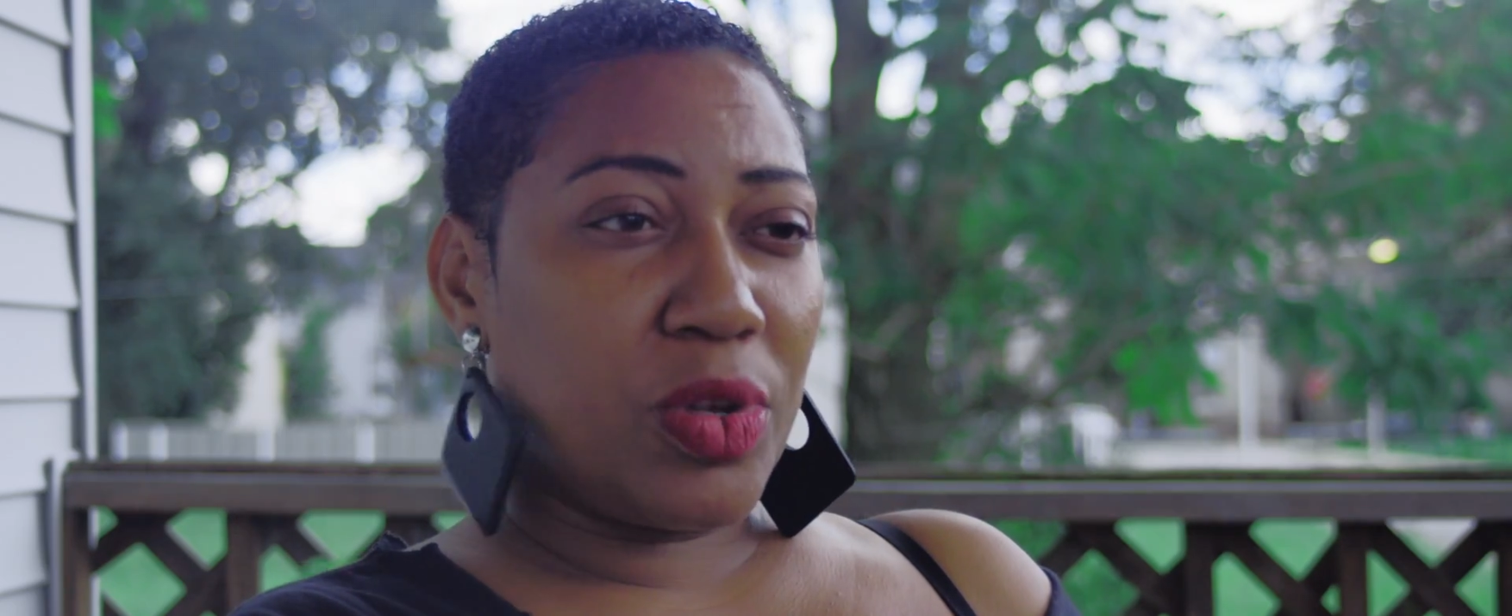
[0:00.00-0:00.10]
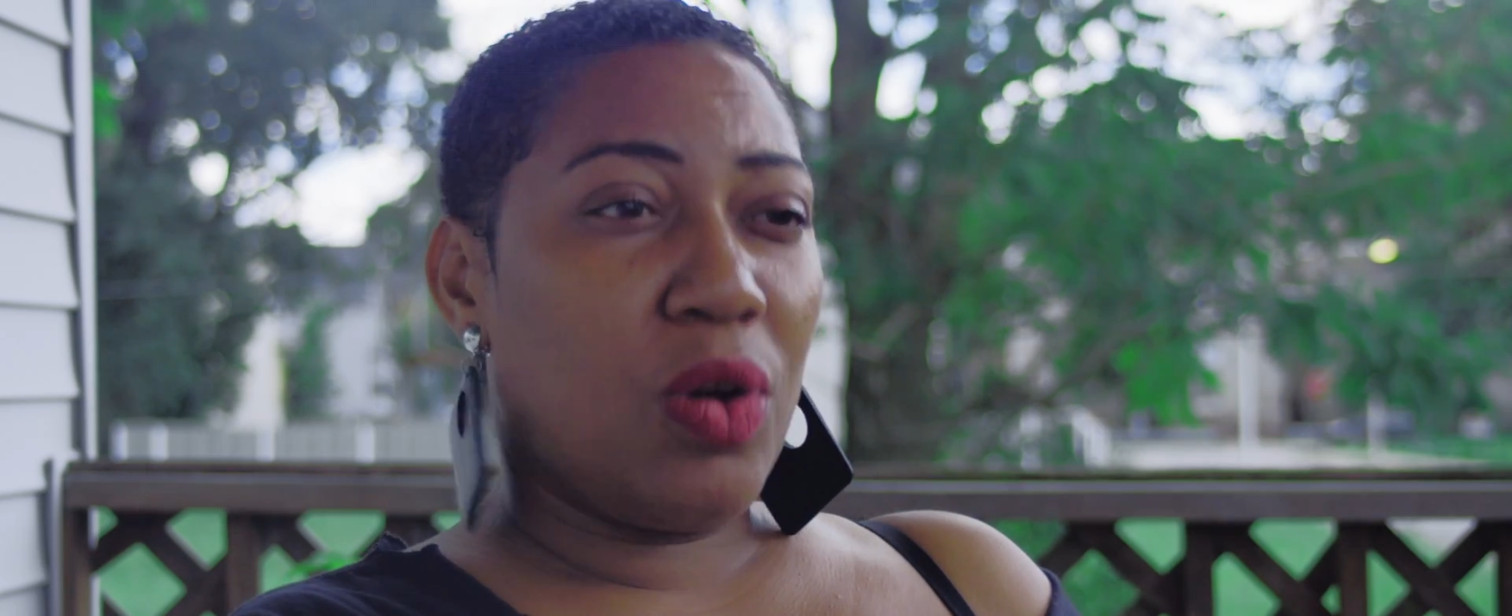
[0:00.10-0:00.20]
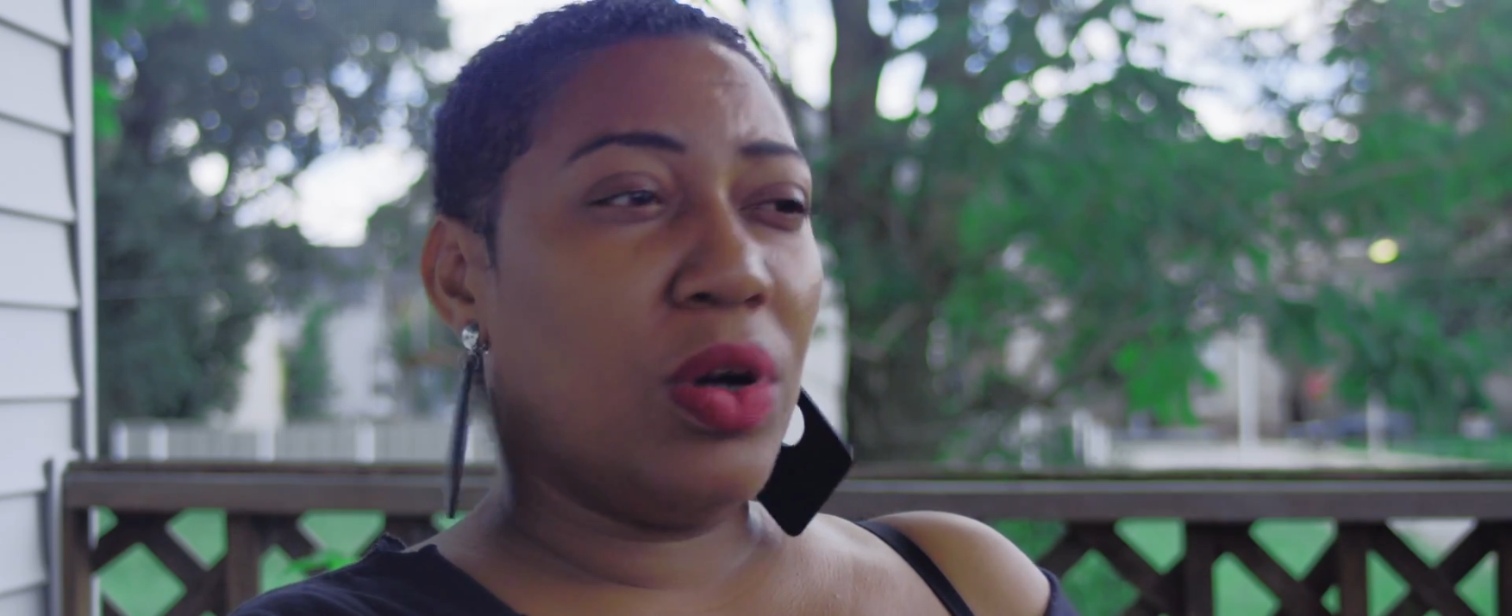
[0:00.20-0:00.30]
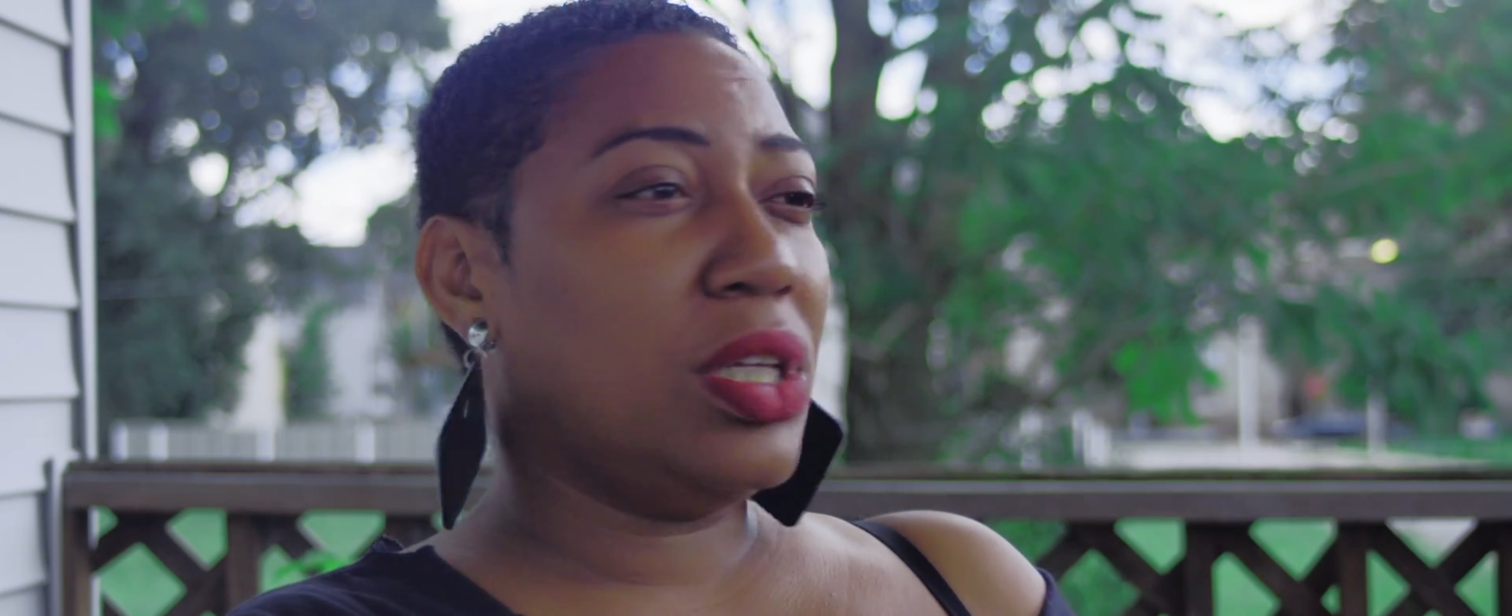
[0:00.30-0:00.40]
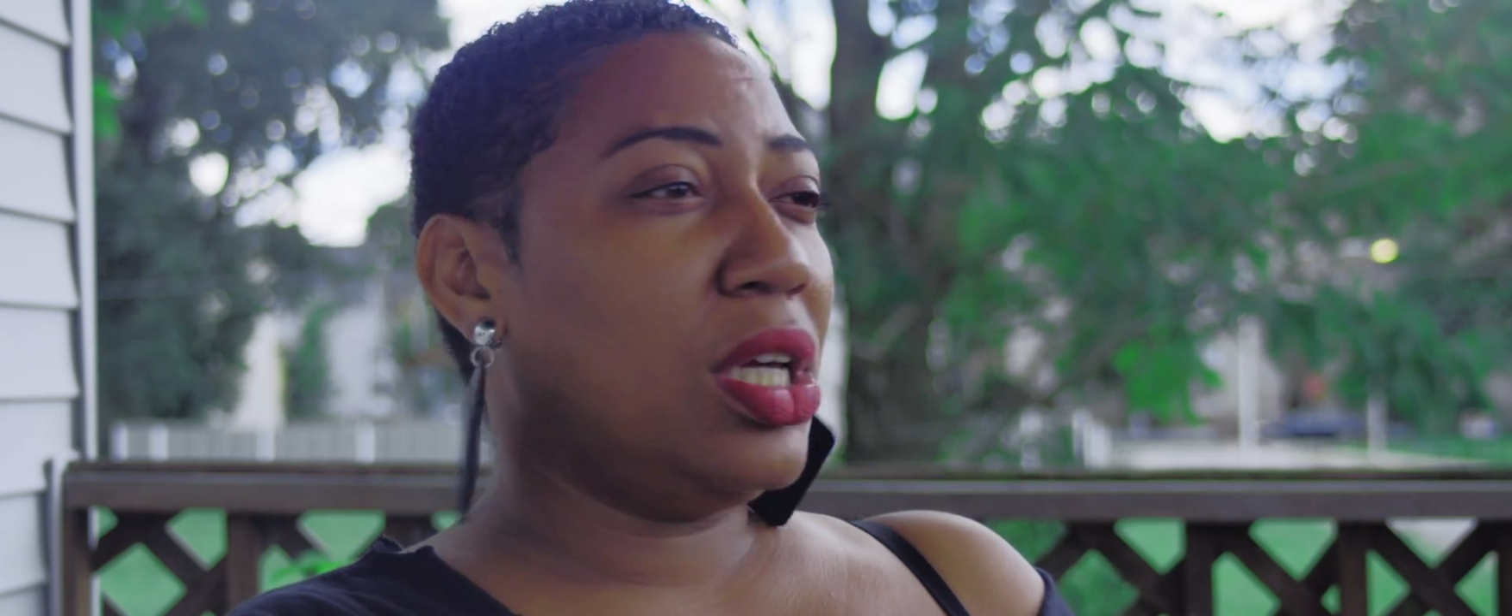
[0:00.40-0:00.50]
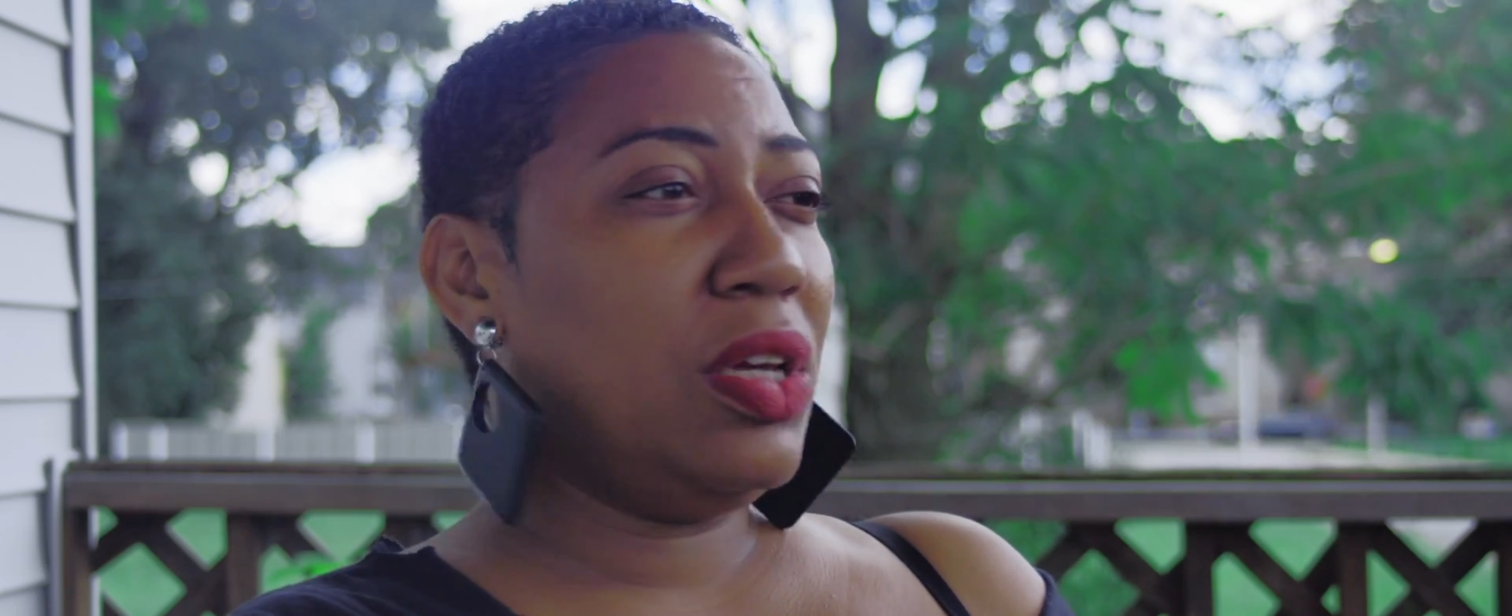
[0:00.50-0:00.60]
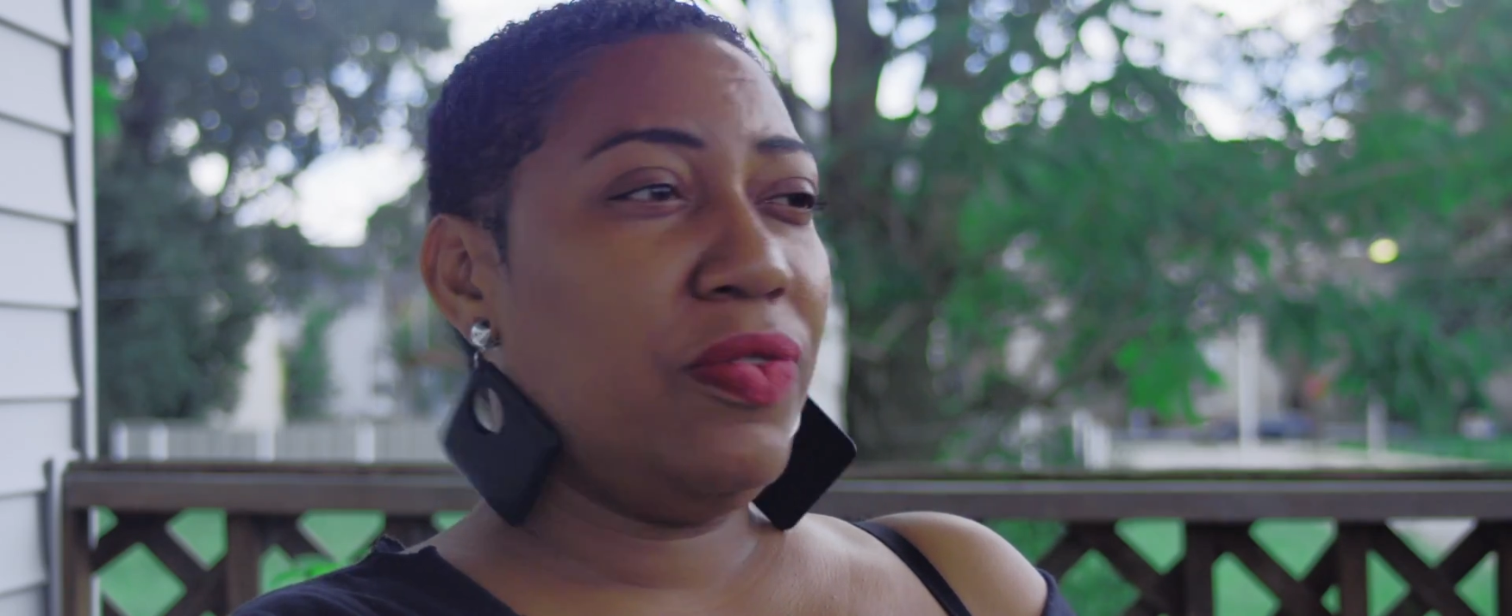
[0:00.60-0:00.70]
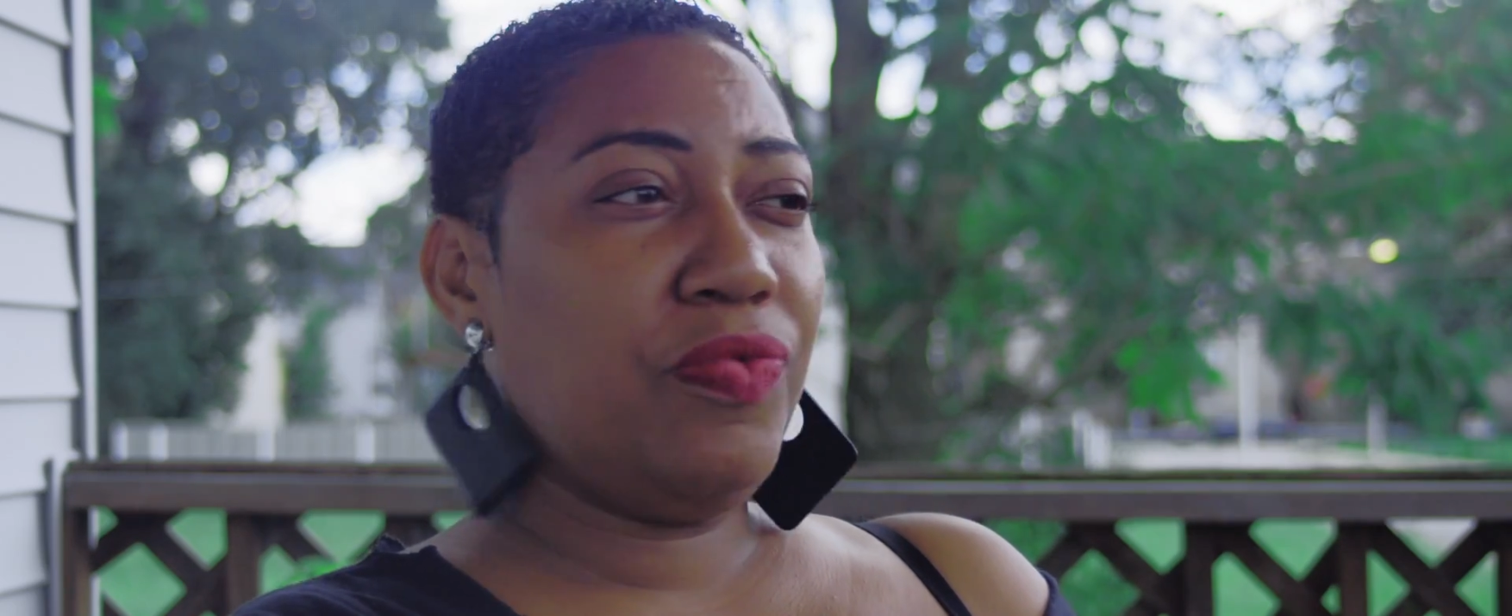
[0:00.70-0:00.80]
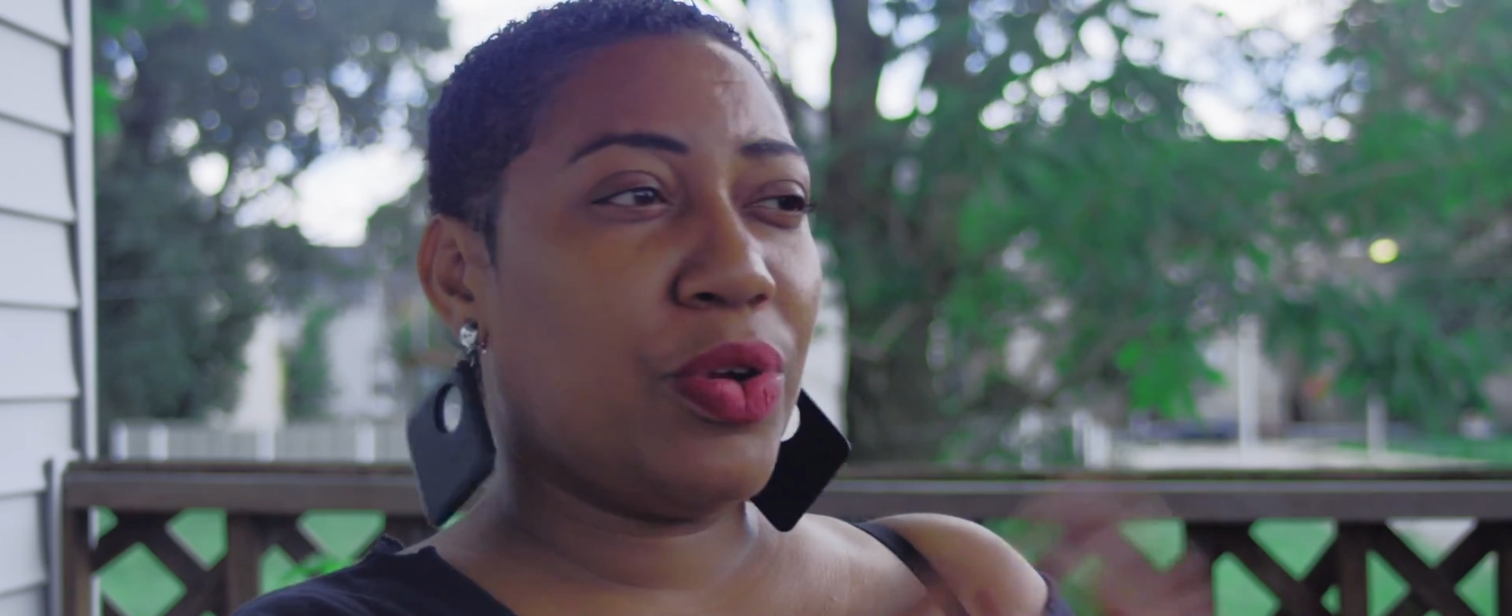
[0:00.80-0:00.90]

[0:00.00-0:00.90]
or leave